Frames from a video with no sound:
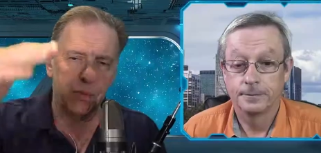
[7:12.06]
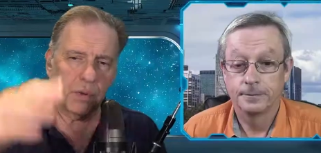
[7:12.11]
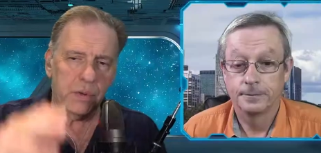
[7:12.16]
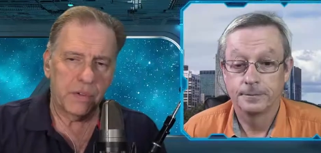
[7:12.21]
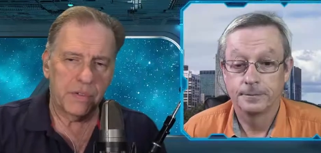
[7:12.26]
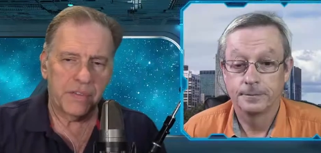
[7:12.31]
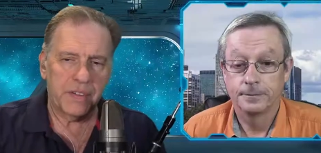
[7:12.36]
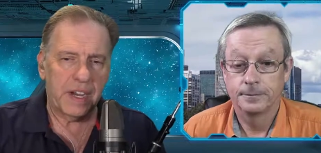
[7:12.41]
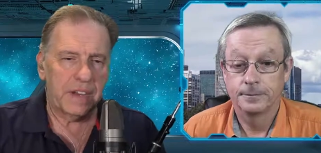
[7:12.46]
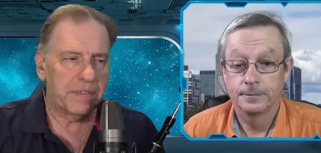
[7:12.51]
Speaker 1: or
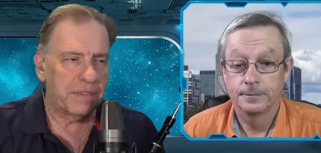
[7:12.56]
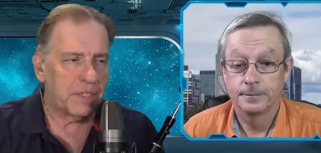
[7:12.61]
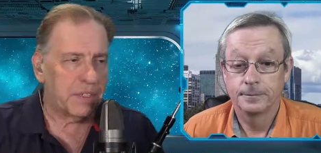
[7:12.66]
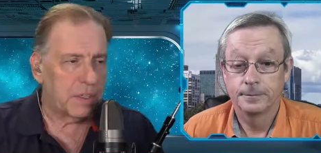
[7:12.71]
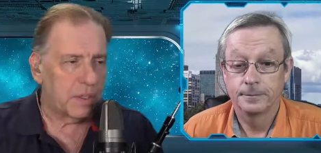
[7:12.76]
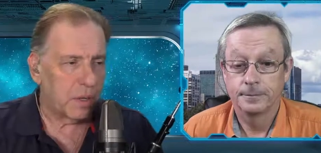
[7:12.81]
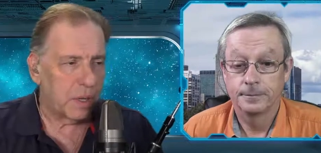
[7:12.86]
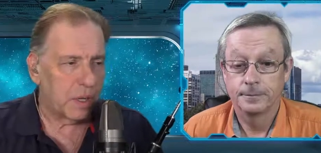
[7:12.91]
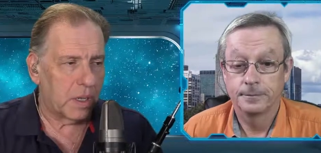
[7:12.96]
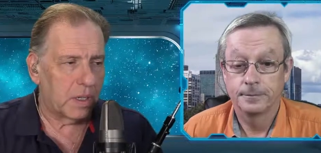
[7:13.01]
5 feet
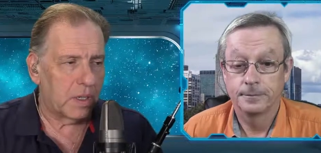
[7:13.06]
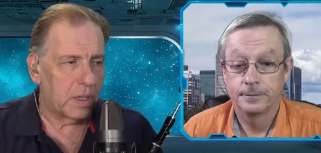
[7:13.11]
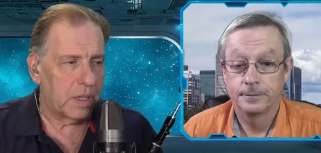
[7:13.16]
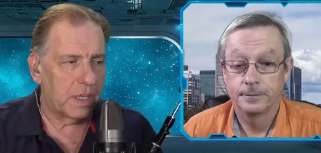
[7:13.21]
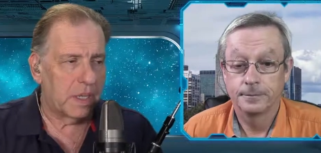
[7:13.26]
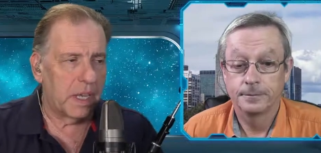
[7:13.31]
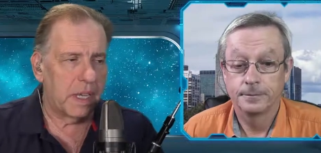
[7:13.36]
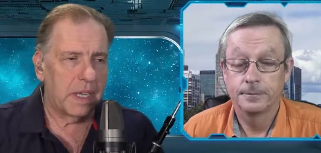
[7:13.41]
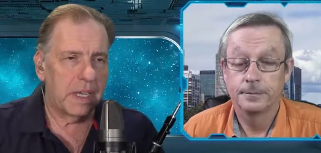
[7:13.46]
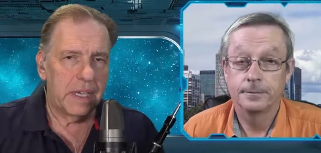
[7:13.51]
tall,
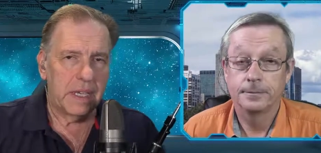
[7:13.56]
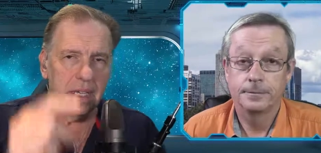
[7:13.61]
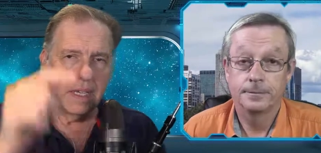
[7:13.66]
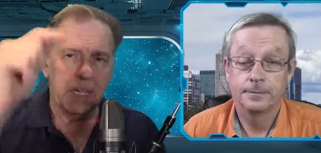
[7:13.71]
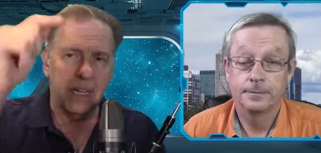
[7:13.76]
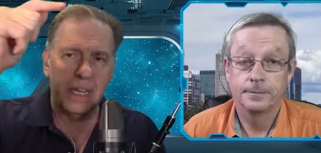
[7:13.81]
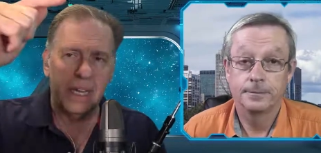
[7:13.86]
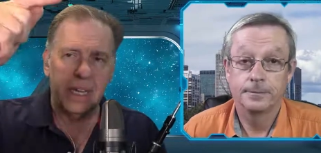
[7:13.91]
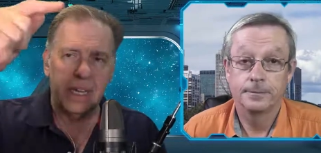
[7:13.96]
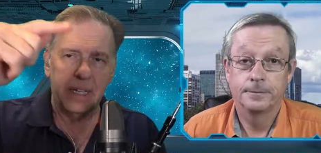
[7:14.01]

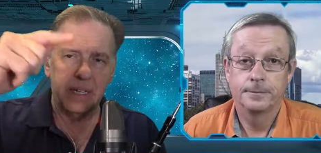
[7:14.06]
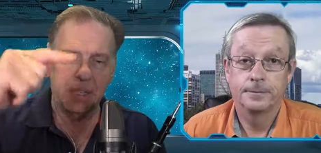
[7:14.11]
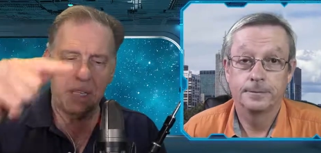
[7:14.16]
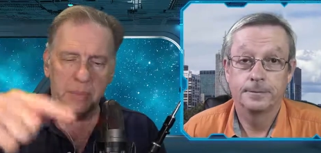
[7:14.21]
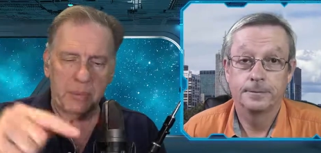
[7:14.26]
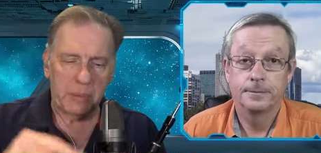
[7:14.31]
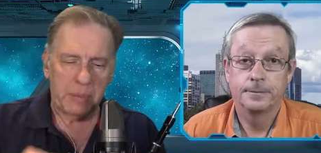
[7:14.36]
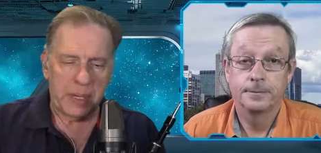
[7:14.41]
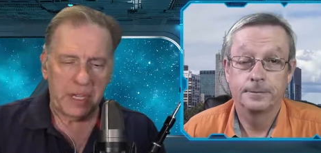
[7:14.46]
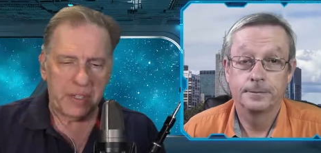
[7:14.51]
and they were
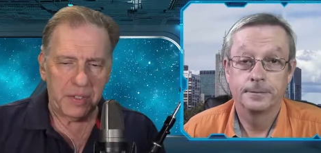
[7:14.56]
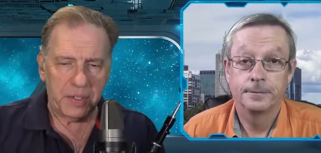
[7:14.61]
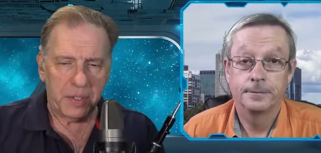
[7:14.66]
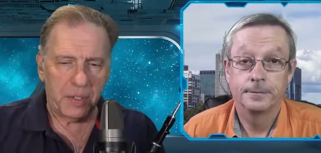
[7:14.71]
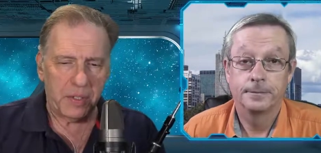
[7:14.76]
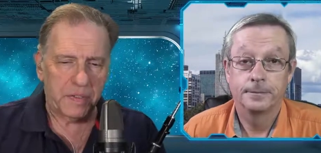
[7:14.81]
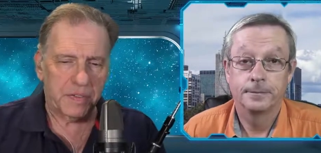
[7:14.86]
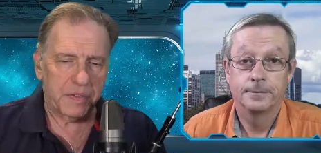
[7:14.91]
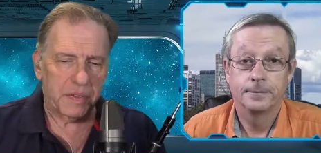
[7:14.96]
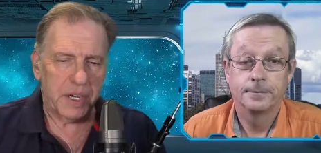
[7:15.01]
based on a
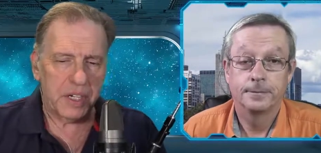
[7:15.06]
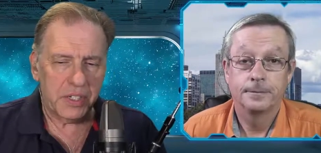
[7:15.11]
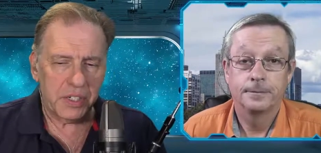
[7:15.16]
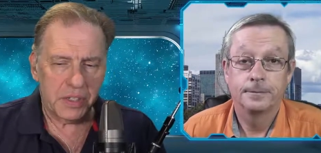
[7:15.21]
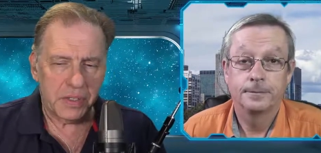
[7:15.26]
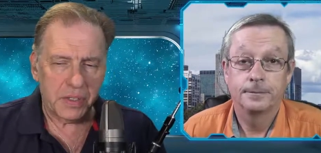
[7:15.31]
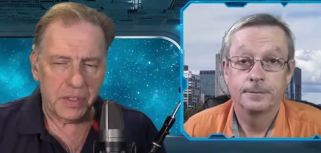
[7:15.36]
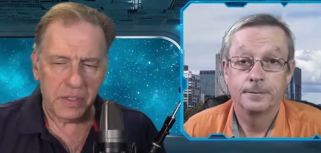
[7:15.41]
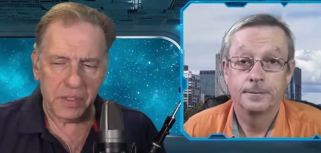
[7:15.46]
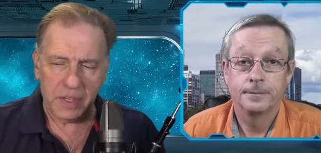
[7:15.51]
French
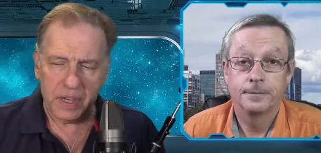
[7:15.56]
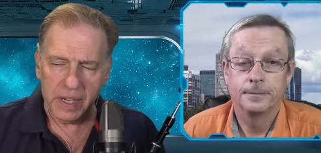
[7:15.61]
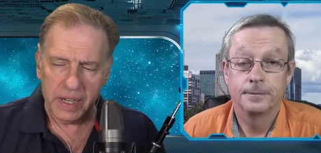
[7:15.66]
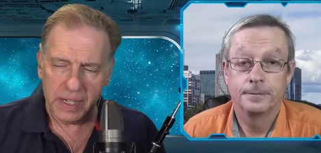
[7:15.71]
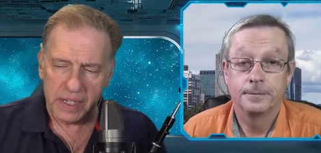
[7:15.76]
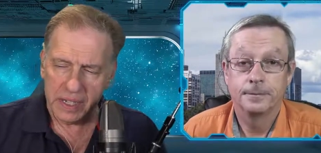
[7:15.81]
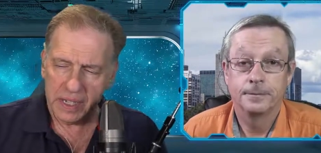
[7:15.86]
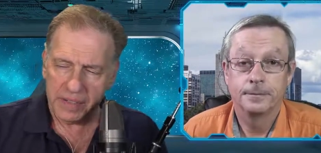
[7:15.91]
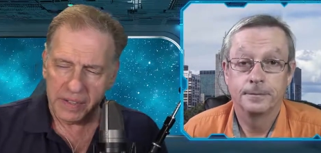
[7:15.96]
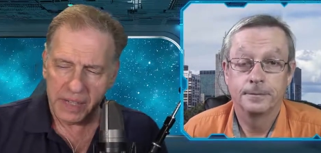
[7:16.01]
design.
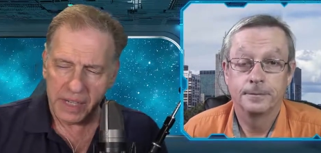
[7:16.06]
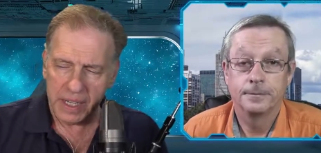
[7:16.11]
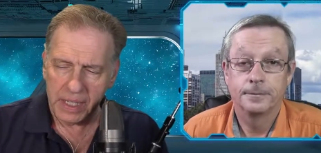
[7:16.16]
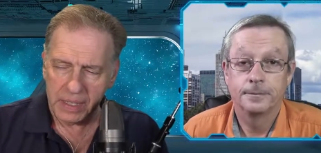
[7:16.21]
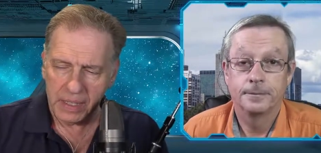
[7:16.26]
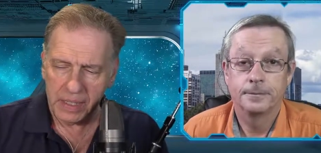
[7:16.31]
And I forgot the